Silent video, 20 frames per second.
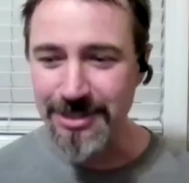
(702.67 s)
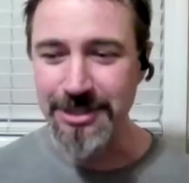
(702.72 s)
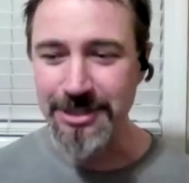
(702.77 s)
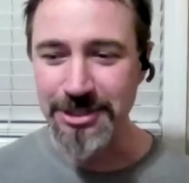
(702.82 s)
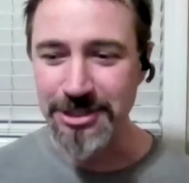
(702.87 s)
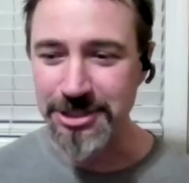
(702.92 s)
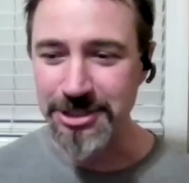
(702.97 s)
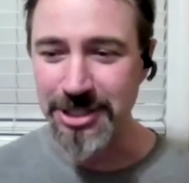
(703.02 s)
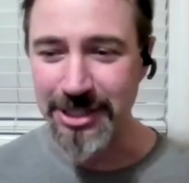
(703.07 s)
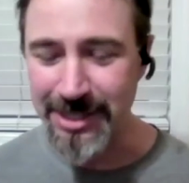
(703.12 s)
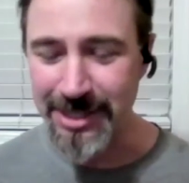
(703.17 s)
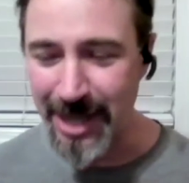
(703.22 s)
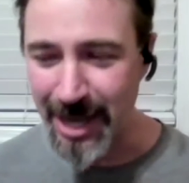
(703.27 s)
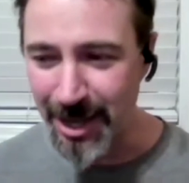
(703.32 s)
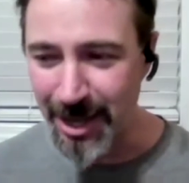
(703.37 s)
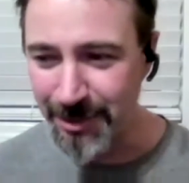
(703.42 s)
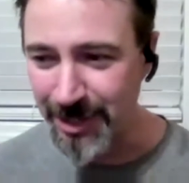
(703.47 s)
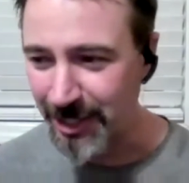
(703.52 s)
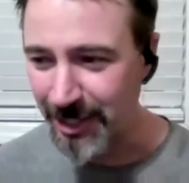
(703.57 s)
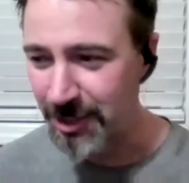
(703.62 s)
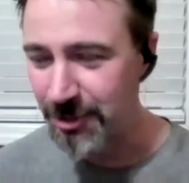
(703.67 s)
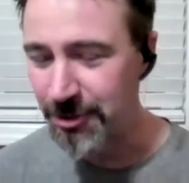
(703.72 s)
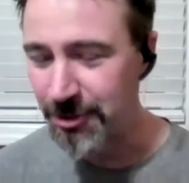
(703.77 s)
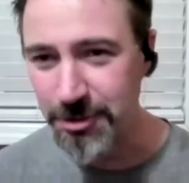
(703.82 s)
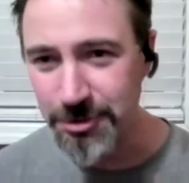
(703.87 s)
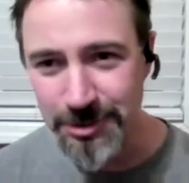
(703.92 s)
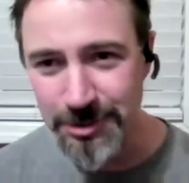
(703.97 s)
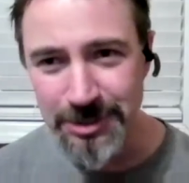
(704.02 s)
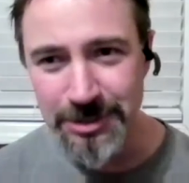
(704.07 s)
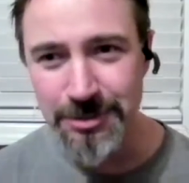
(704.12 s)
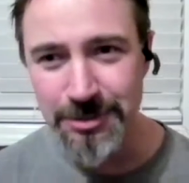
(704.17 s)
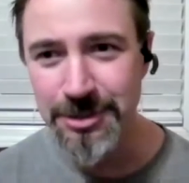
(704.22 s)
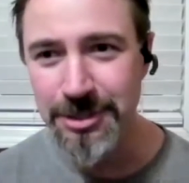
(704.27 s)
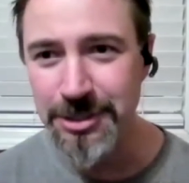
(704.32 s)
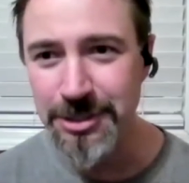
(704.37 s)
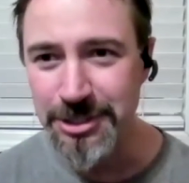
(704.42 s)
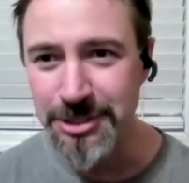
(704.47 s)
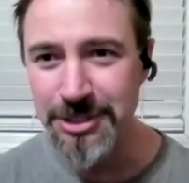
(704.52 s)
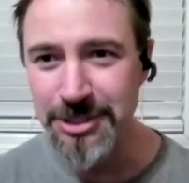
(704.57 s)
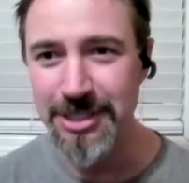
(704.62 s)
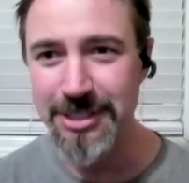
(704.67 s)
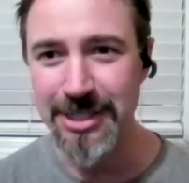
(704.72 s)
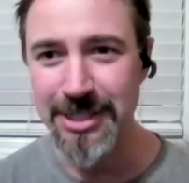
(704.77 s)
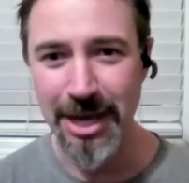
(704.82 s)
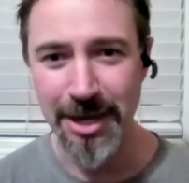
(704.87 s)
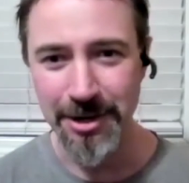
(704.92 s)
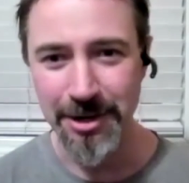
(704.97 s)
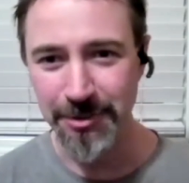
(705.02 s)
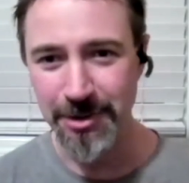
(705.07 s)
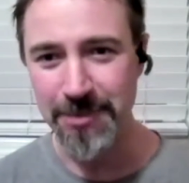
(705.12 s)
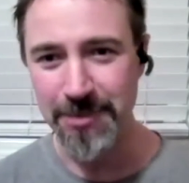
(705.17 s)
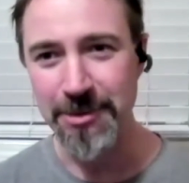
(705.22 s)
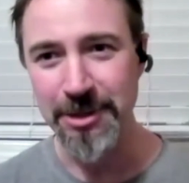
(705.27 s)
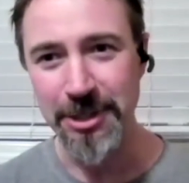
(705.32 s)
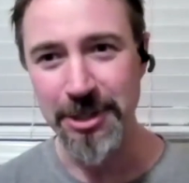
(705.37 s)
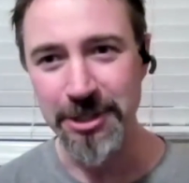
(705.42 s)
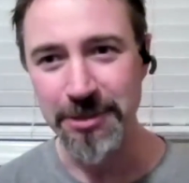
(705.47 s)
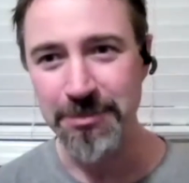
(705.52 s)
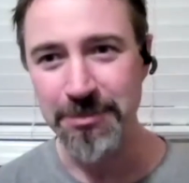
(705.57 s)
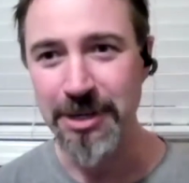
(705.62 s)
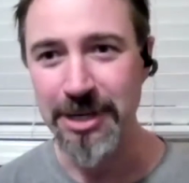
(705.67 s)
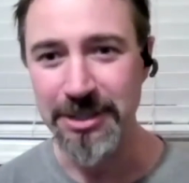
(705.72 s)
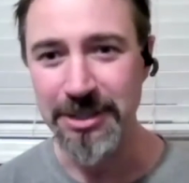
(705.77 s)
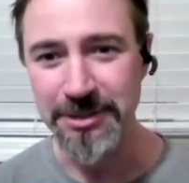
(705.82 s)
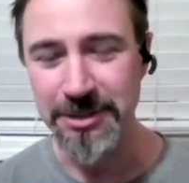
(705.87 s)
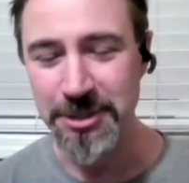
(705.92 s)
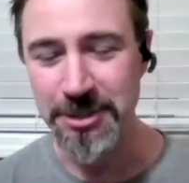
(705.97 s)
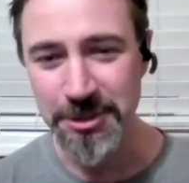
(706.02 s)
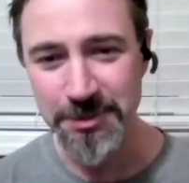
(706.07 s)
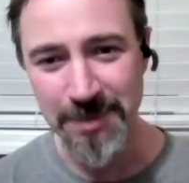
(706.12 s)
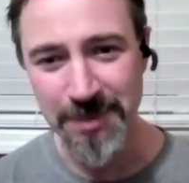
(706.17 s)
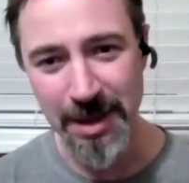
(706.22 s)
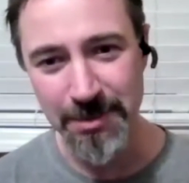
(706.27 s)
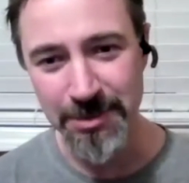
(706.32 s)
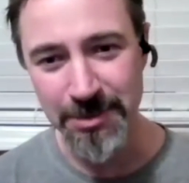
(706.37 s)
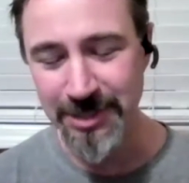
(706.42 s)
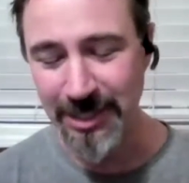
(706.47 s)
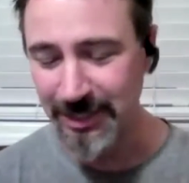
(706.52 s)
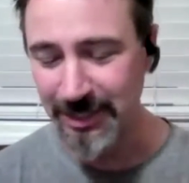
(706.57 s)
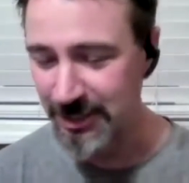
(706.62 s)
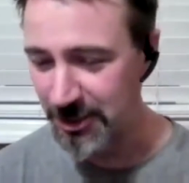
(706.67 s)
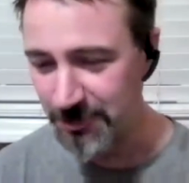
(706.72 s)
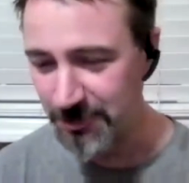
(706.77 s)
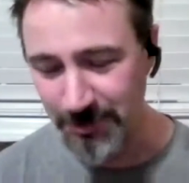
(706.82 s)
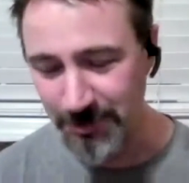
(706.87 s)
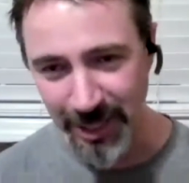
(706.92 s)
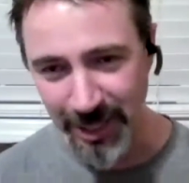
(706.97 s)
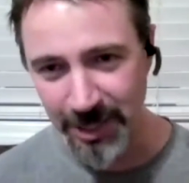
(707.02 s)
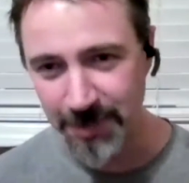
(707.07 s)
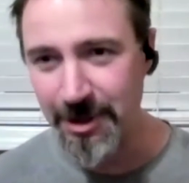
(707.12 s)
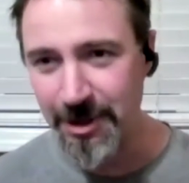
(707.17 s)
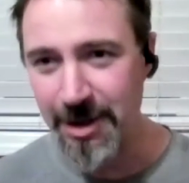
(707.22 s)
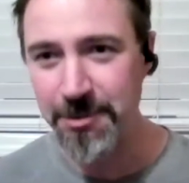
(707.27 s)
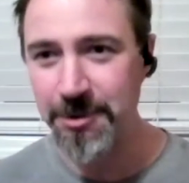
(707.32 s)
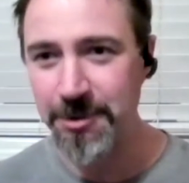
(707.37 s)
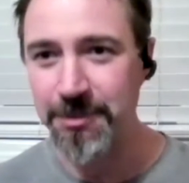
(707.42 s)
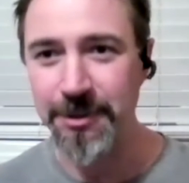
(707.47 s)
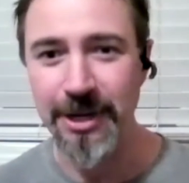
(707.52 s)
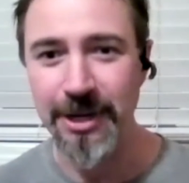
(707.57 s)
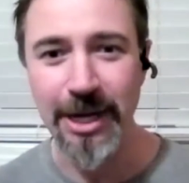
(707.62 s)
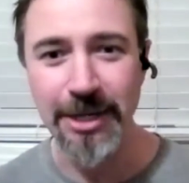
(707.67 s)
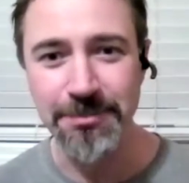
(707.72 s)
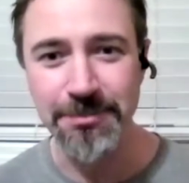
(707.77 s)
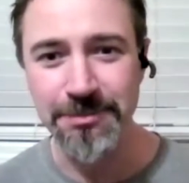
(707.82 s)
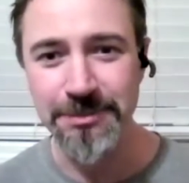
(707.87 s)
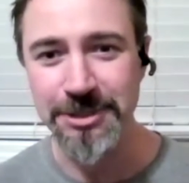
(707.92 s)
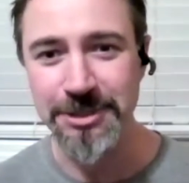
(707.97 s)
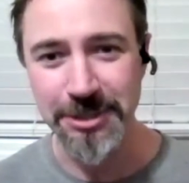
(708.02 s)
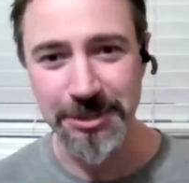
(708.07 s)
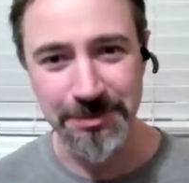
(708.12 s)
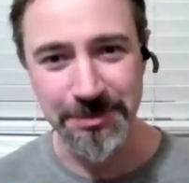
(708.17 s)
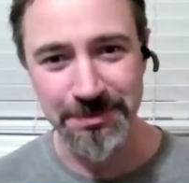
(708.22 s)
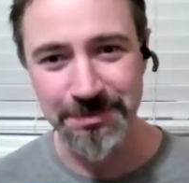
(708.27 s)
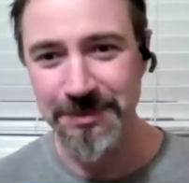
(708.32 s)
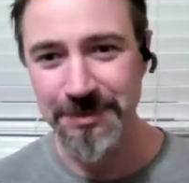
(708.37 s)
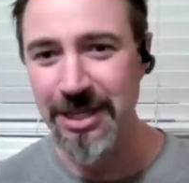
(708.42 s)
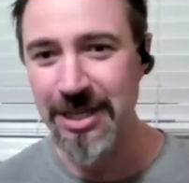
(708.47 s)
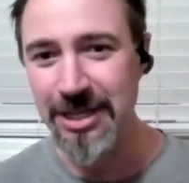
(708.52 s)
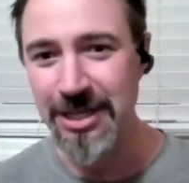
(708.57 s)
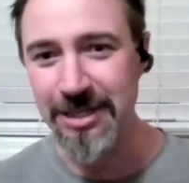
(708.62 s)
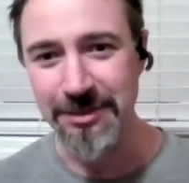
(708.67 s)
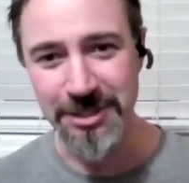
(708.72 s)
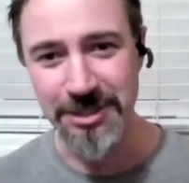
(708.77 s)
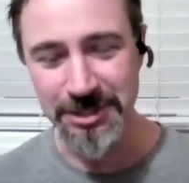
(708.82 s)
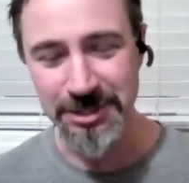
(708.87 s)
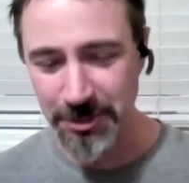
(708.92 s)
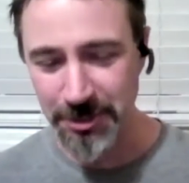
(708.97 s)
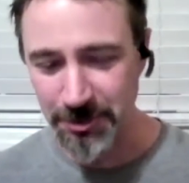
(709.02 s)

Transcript: is going to shut down, like a grocery store is going to shut down and rebuild, but newspapers like, nope, we got a paper to put out. So let's